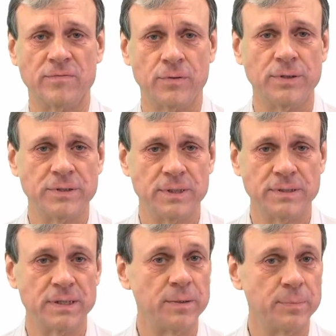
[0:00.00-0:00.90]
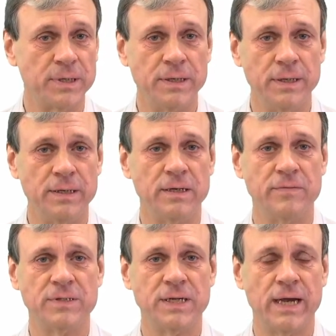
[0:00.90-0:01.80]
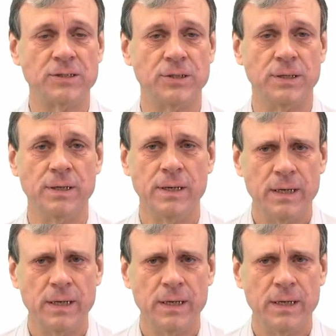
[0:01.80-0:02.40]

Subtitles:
For instance, at the beginning of a section,